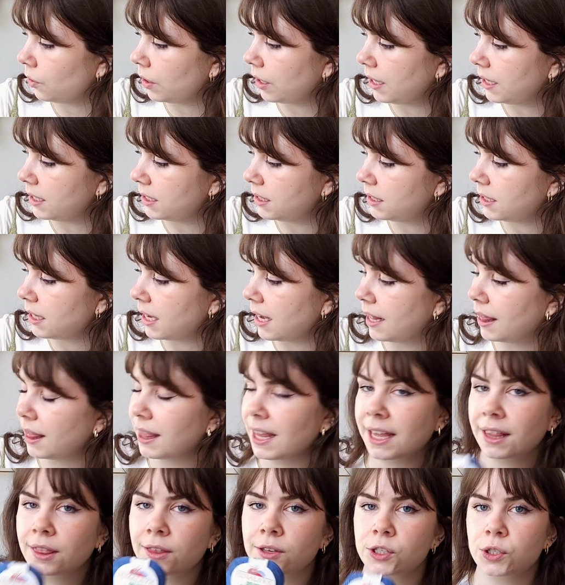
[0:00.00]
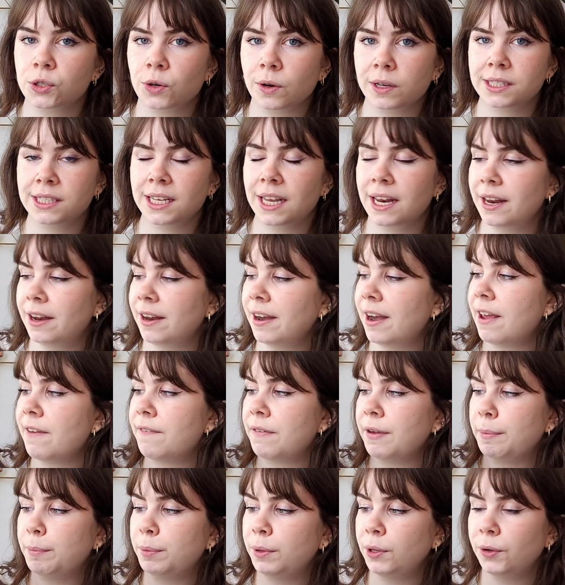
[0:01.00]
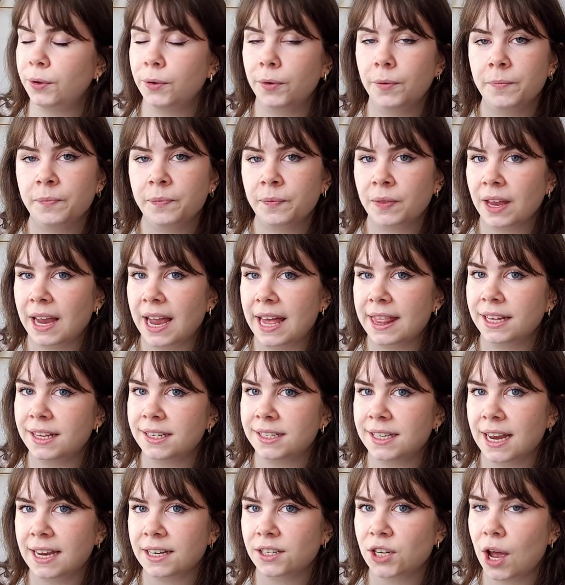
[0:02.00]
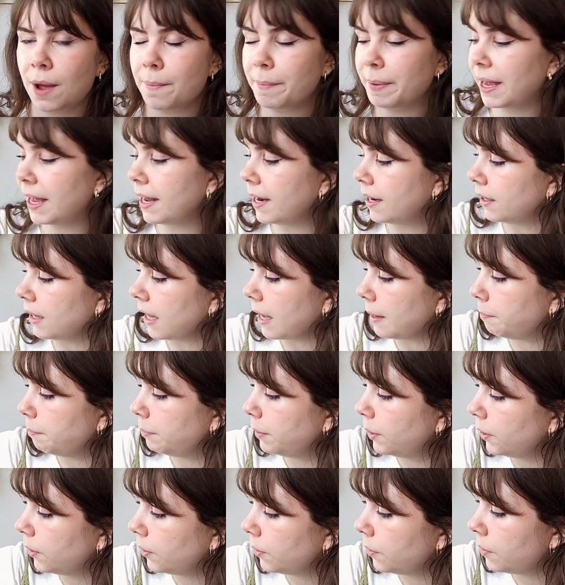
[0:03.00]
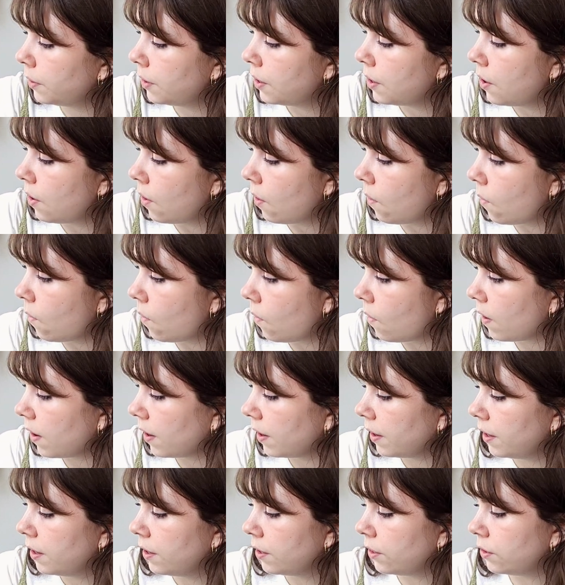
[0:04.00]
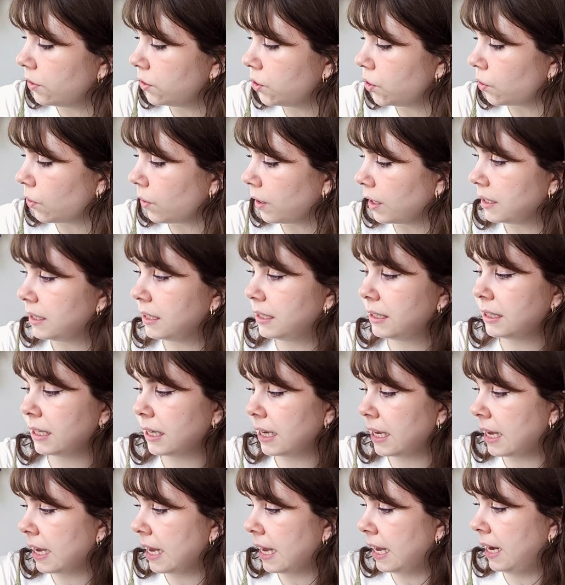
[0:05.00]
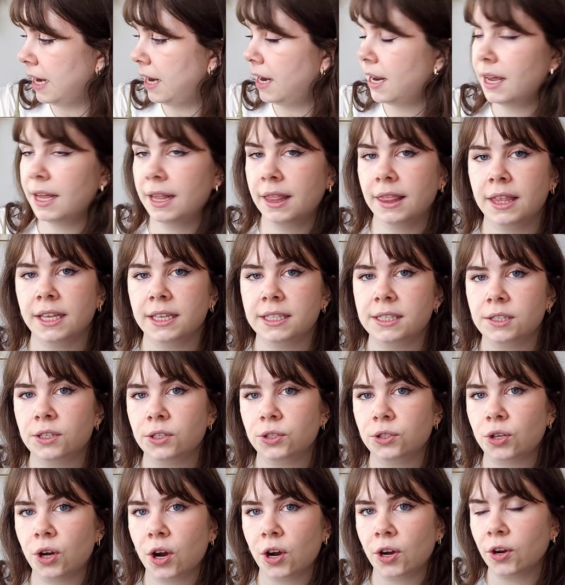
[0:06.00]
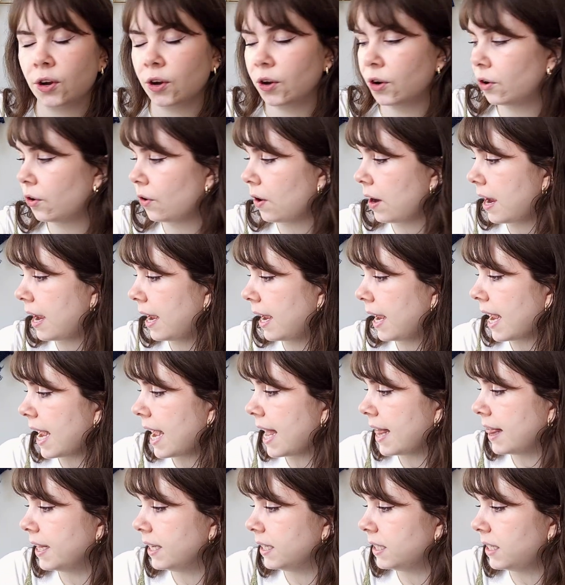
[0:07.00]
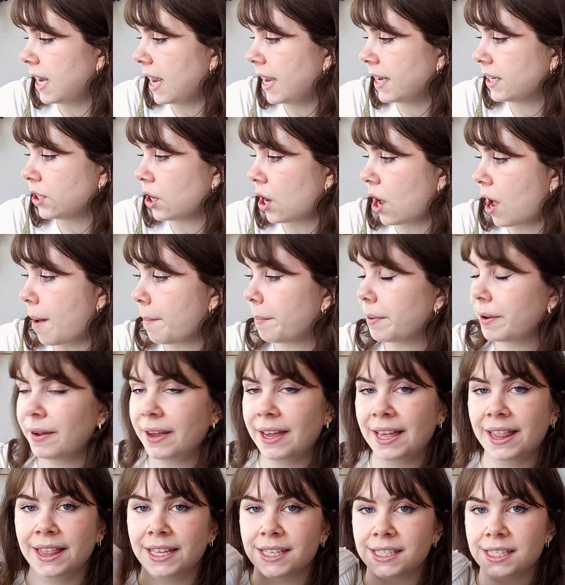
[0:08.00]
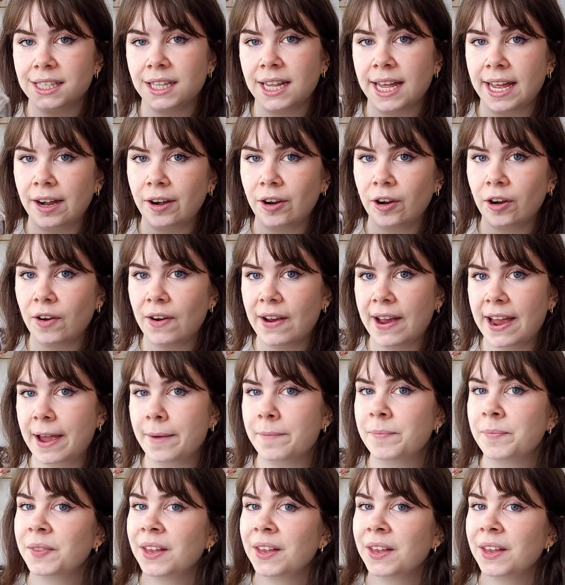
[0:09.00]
this in like the shorts in a navy blue and the tank top in a light blue, or the shorts in this darker gray and the tank top in this lighter gray,